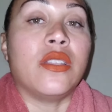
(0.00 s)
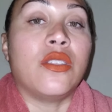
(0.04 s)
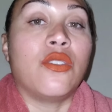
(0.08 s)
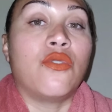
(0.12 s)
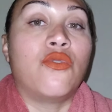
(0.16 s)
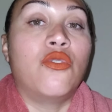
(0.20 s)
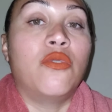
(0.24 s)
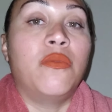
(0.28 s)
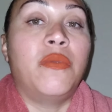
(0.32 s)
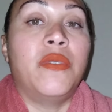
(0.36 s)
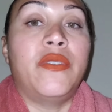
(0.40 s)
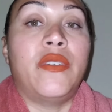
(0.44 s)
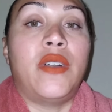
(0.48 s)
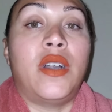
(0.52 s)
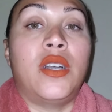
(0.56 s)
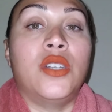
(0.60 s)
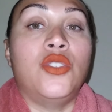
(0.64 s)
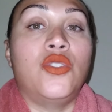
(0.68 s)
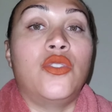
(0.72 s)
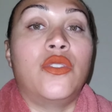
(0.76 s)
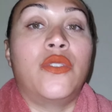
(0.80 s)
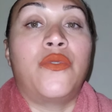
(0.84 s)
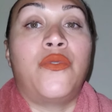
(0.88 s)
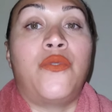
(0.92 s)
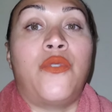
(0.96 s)
The group of
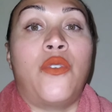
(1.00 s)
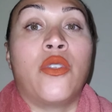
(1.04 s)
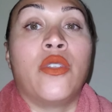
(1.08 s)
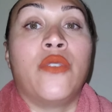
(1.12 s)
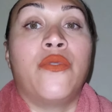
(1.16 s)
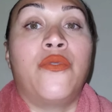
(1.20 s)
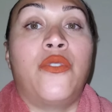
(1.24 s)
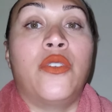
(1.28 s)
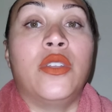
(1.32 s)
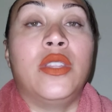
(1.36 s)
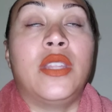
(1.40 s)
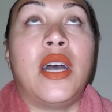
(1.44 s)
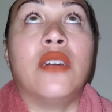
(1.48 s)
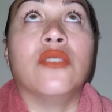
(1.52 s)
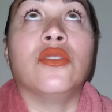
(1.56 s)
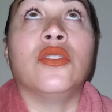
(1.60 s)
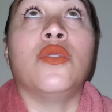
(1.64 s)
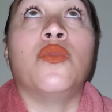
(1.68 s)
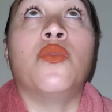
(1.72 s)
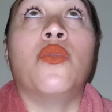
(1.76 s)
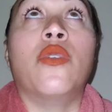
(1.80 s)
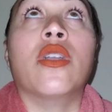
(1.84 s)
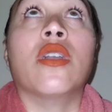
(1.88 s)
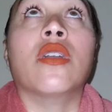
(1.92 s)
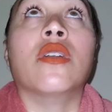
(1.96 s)

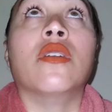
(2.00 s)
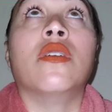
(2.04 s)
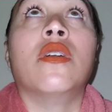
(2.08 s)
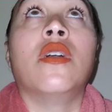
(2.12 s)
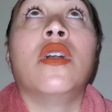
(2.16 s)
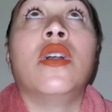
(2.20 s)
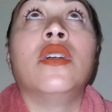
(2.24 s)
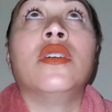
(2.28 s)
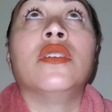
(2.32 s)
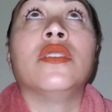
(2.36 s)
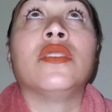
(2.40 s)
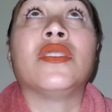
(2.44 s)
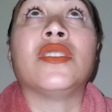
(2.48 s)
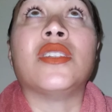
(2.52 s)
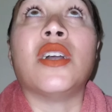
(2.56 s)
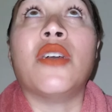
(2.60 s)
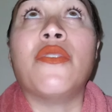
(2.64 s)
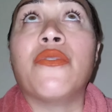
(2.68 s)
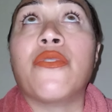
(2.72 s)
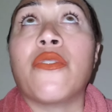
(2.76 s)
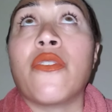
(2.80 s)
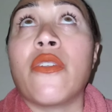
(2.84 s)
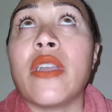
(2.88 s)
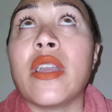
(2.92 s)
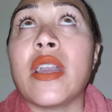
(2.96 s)
144,000, we're
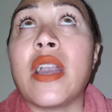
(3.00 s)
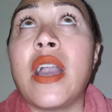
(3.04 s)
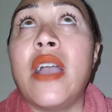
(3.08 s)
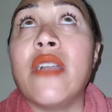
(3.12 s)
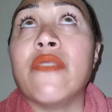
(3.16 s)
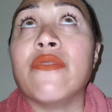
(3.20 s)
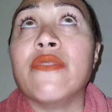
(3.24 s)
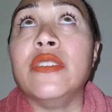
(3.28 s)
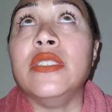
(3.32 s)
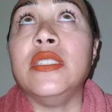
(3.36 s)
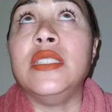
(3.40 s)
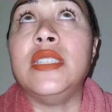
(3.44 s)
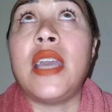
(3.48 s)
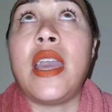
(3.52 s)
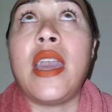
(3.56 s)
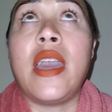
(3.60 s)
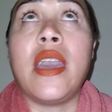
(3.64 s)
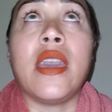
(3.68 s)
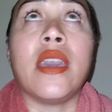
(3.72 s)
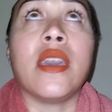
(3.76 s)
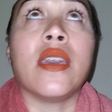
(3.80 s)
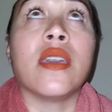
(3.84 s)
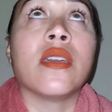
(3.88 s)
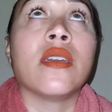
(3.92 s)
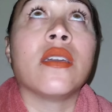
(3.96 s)
suffering every
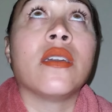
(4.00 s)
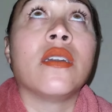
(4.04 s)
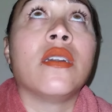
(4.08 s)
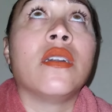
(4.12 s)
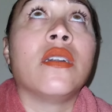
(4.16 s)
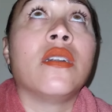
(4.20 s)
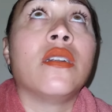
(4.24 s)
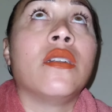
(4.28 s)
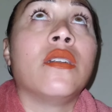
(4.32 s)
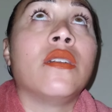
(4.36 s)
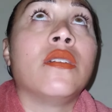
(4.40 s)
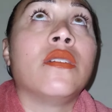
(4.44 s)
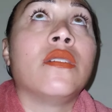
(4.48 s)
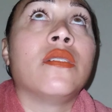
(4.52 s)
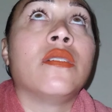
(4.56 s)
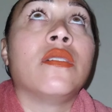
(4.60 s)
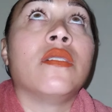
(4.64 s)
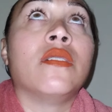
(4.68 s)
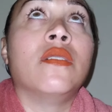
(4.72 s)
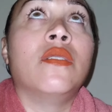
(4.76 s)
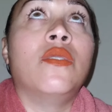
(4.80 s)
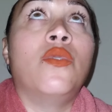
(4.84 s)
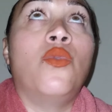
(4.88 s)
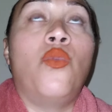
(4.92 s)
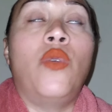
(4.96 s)
day,
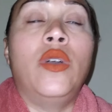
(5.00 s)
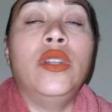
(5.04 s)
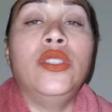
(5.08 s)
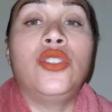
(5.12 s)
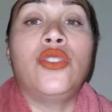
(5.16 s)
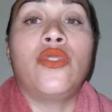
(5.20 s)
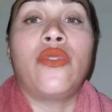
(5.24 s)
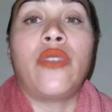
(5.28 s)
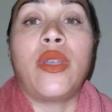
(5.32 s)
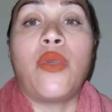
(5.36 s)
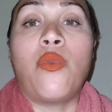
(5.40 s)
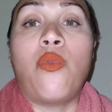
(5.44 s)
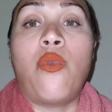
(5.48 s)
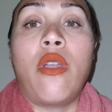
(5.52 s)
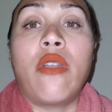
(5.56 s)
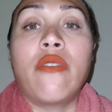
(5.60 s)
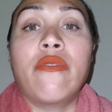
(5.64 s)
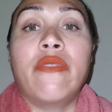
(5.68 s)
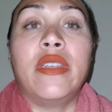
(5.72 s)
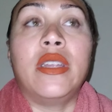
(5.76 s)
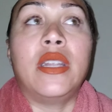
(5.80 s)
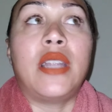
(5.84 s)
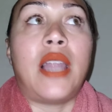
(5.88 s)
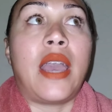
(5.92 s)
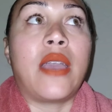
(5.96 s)
wondering,
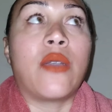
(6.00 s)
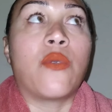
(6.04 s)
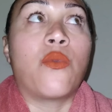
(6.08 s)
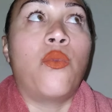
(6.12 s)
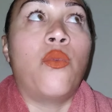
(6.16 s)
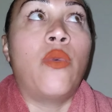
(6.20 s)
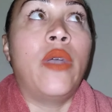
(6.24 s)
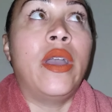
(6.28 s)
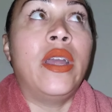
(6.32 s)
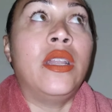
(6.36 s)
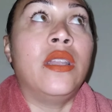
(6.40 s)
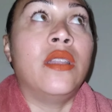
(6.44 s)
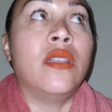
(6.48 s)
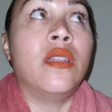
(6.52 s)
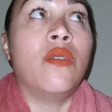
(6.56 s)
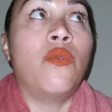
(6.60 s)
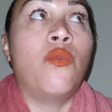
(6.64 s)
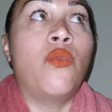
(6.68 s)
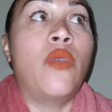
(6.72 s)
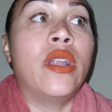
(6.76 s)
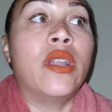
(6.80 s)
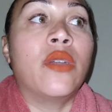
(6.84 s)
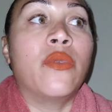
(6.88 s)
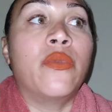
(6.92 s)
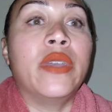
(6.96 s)
worried, like when
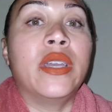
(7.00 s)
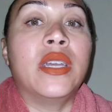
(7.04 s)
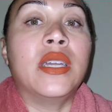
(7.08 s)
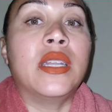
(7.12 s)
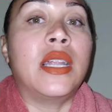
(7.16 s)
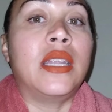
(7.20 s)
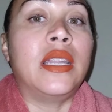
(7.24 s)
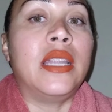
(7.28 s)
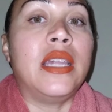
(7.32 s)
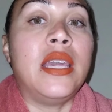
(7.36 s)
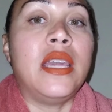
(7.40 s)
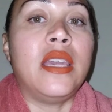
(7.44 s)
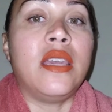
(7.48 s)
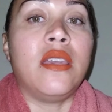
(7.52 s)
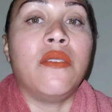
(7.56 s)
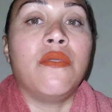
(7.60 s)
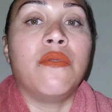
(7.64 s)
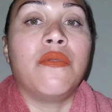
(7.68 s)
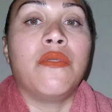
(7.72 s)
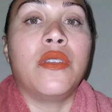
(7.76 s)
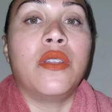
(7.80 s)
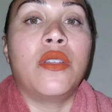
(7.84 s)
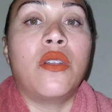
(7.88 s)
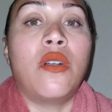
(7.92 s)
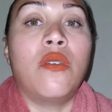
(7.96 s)
are we gonna
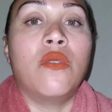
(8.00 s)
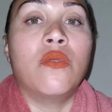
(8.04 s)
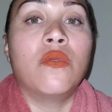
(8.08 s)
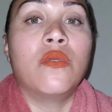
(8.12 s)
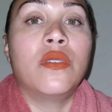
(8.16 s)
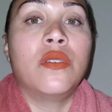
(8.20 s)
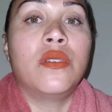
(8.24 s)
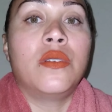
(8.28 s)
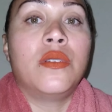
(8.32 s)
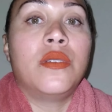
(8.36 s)
leave, you know?